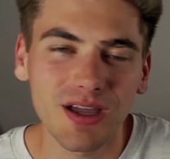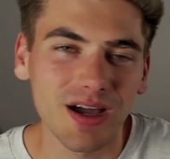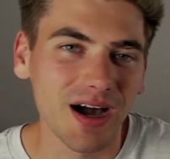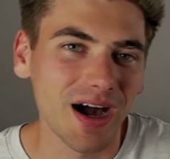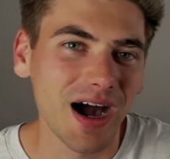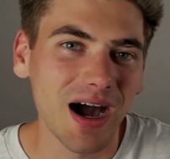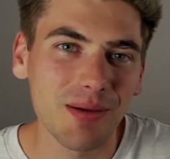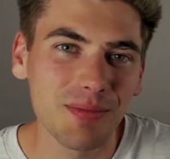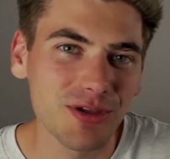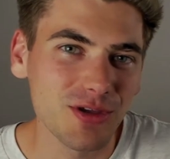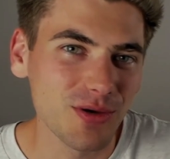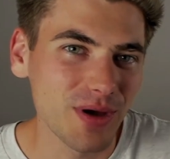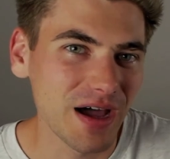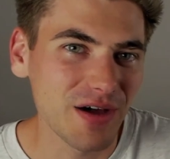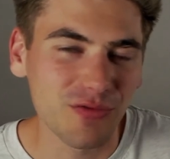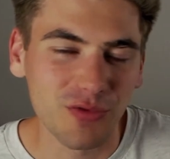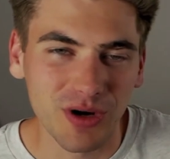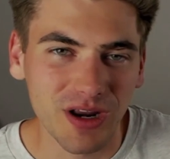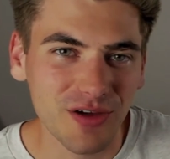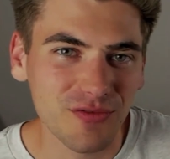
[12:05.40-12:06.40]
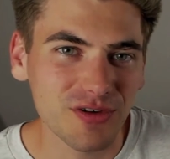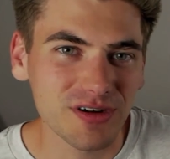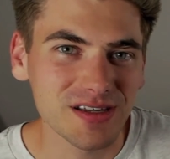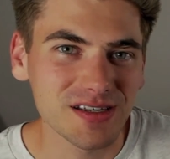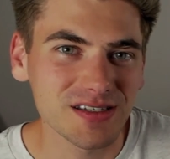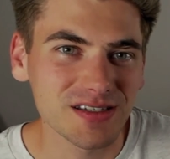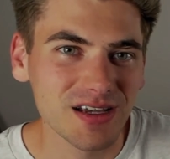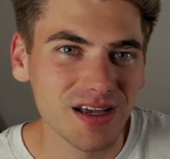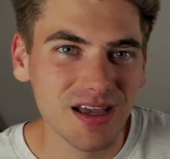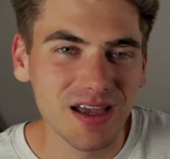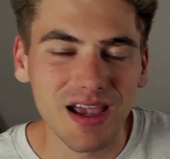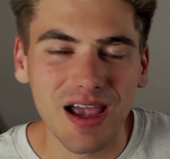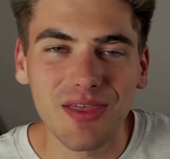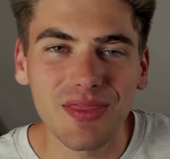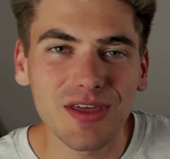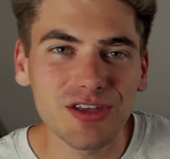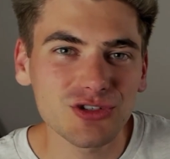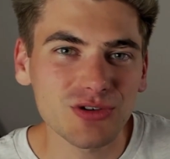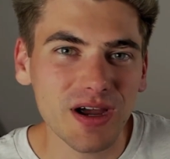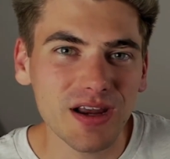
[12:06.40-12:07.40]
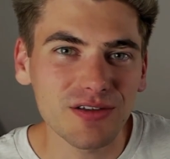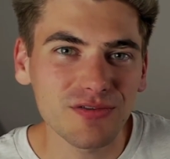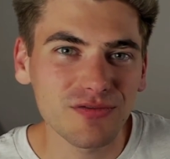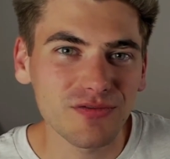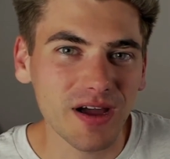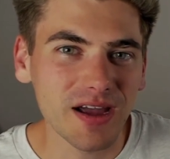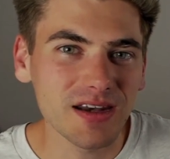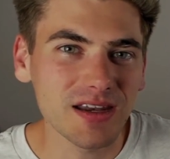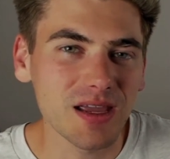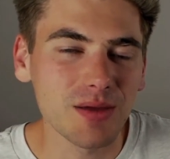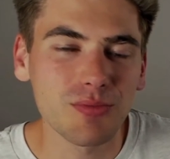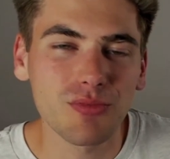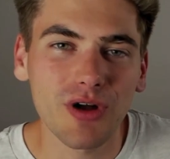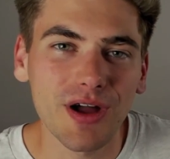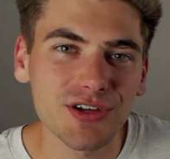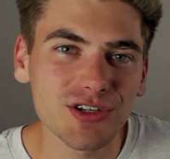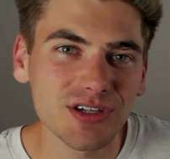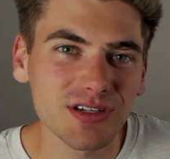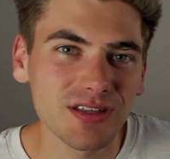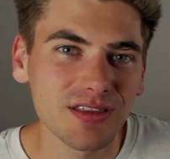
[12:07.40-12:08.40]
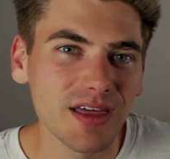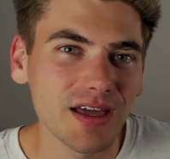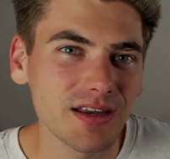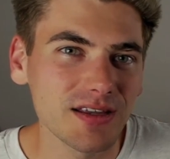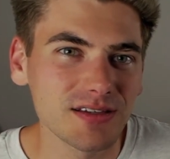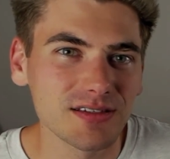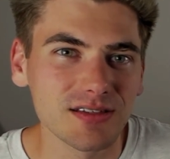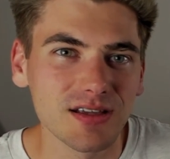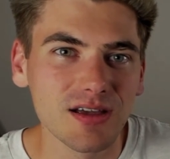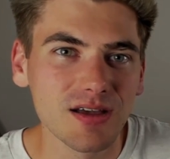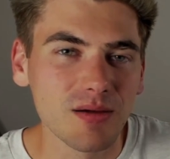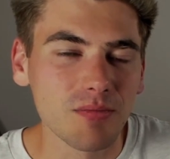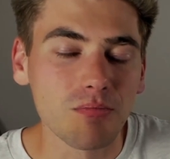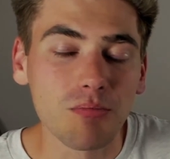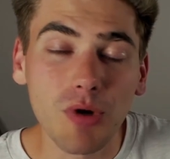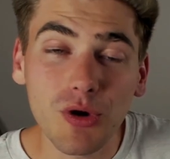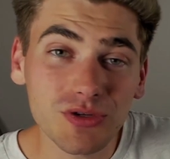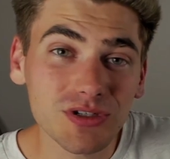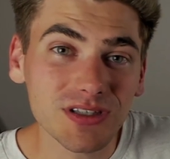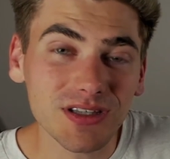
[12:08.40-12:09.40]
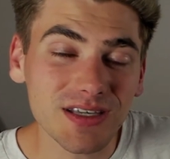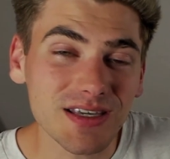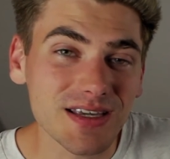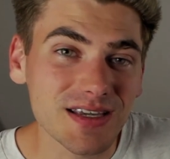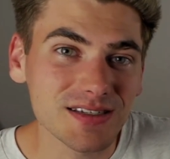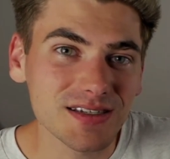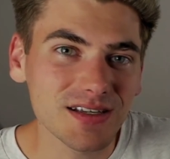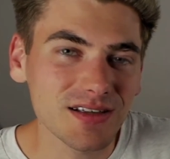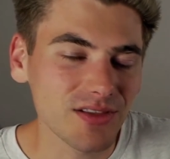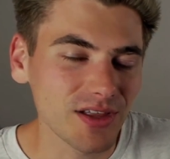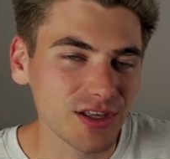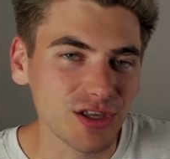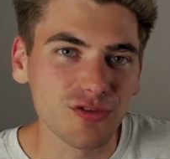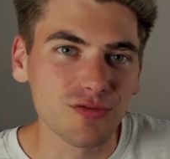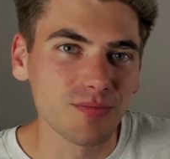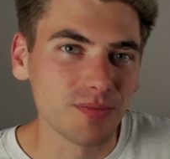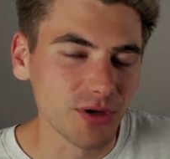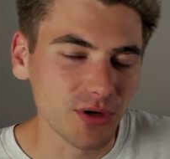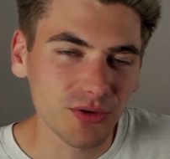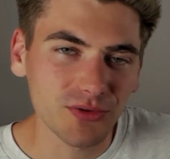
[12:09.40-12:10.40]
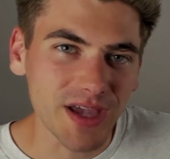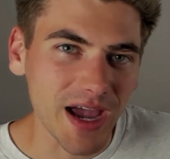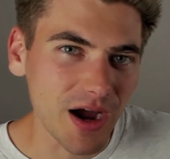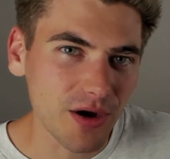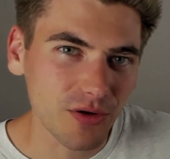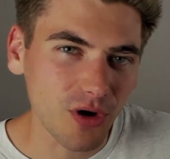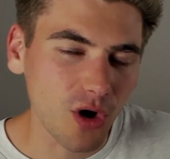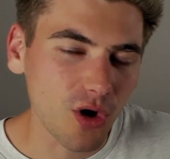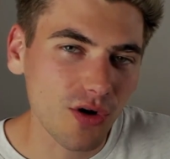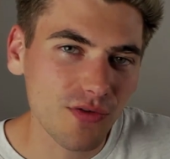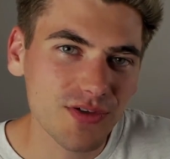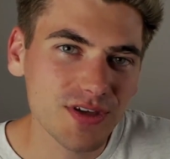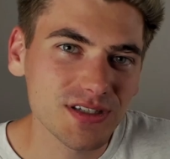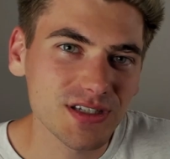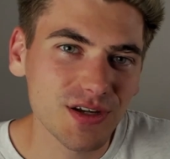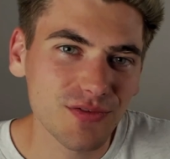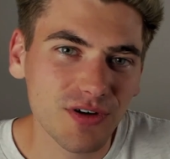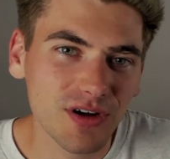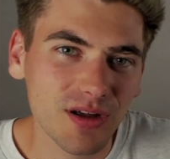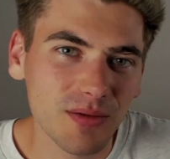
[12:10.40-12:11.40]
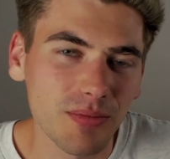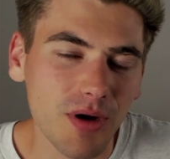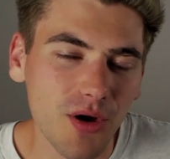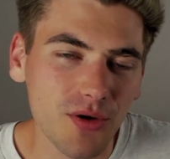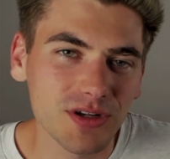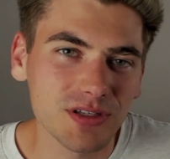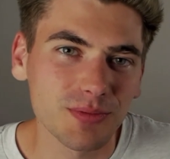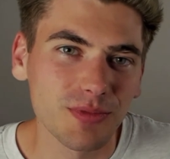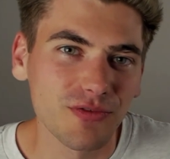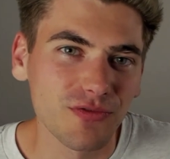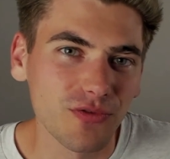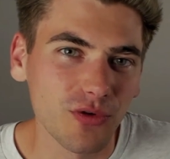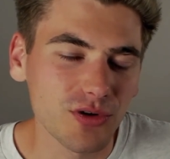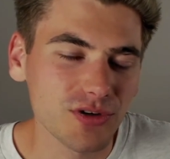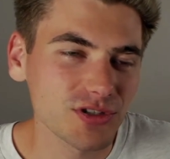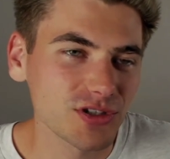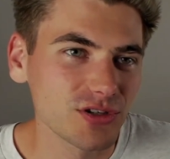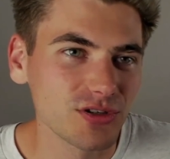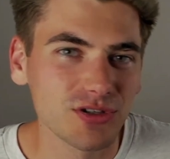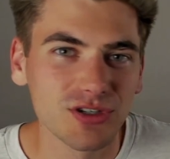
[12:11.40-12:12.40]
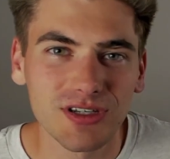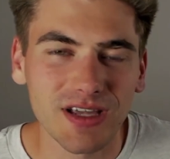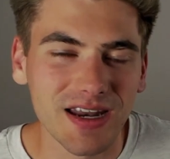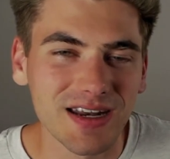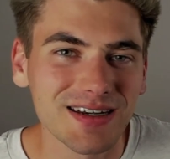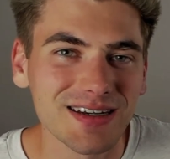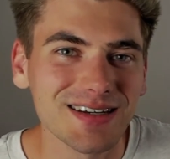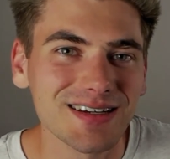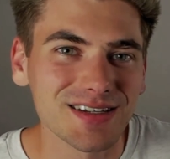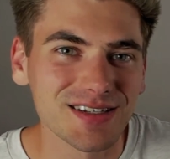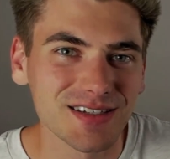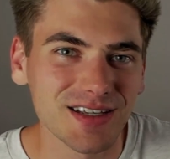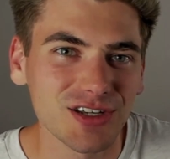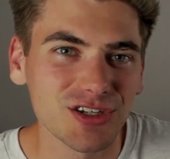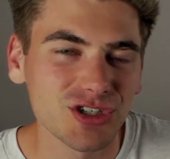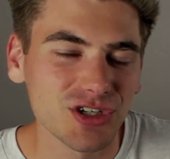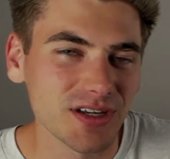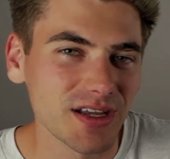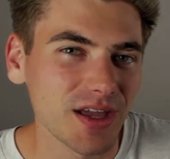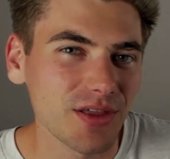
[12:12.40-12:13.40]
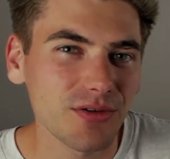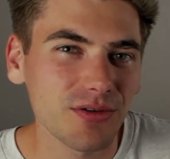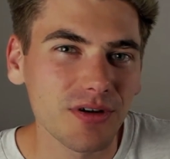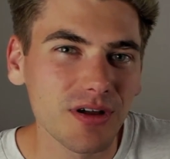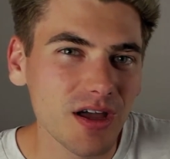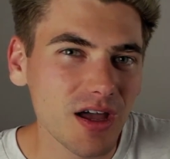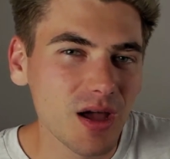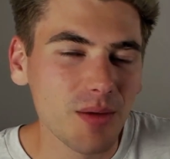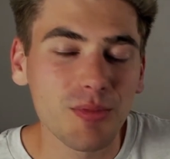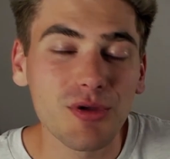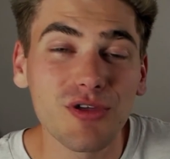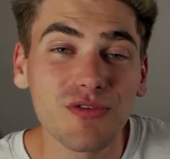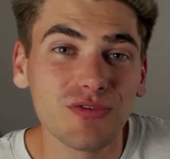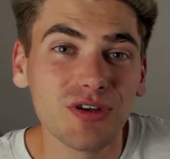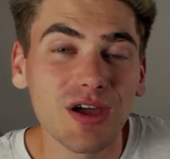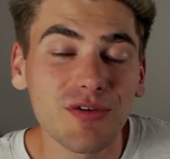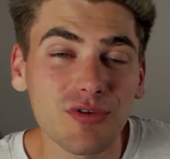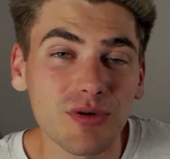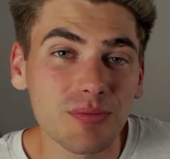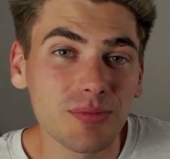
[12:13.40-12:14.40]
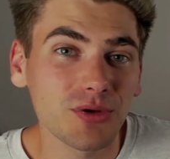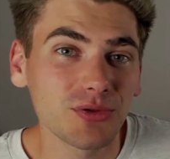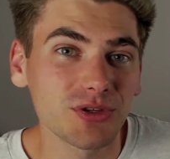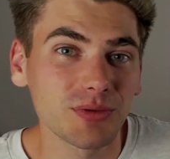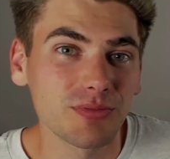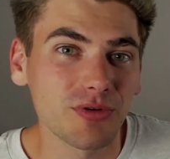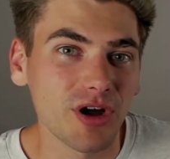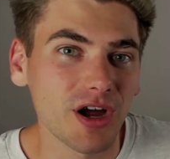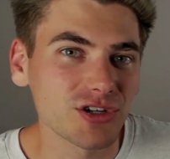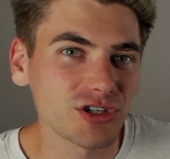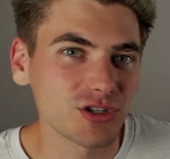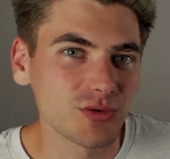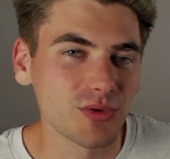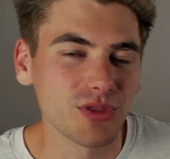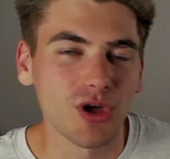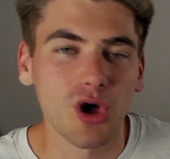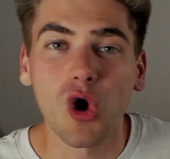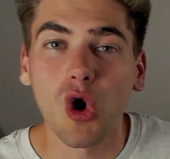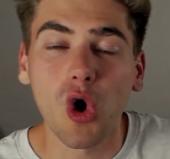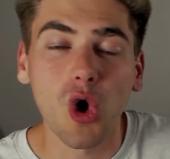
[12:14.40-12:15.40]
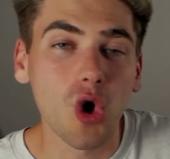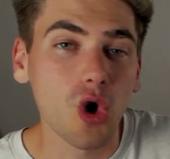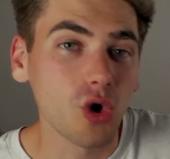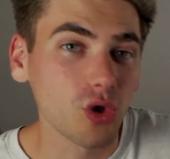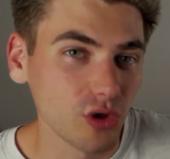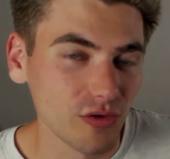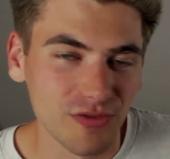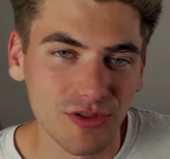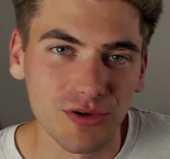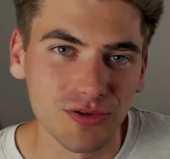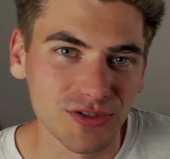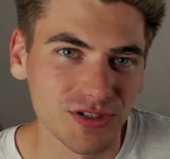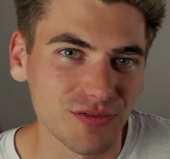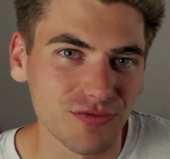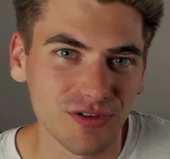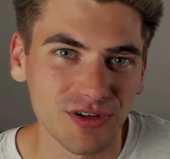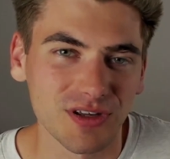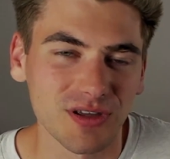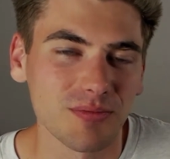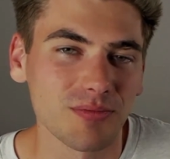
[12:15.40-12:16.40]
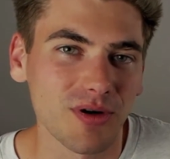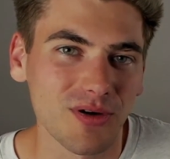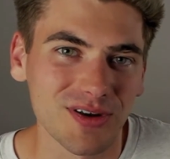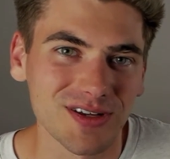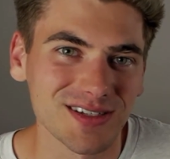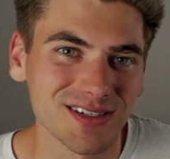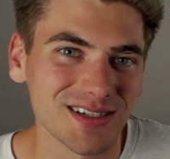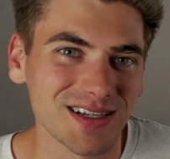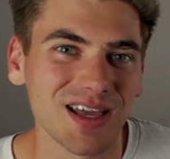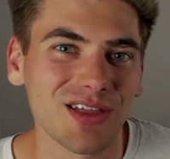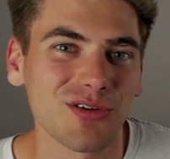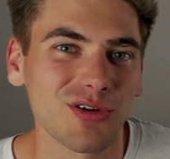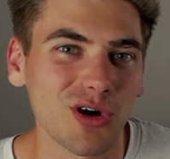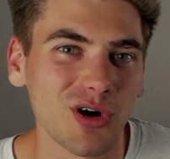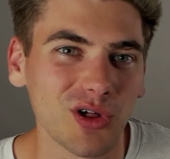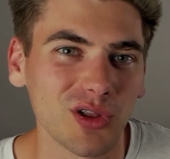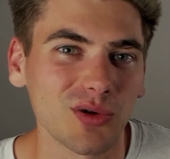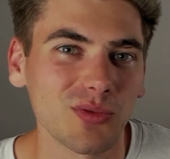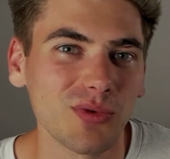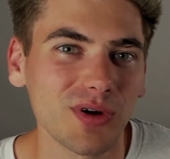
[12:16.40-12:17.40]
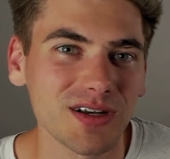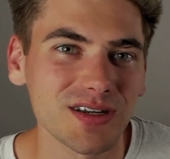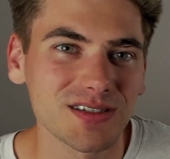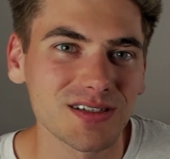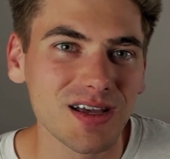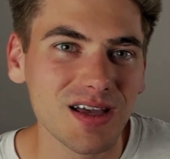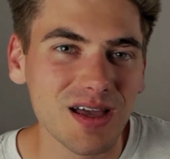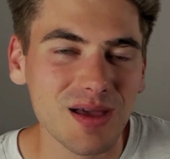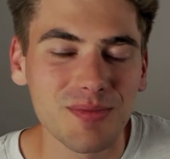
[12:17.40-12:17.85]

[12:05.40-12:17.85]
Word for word: a hobby you have, whatever it is, and then try to find a project that is mostly easy, like you've built out all these different components before, so you just kind of need to stitch it together, but you've never built a project with all of those different components together all at once.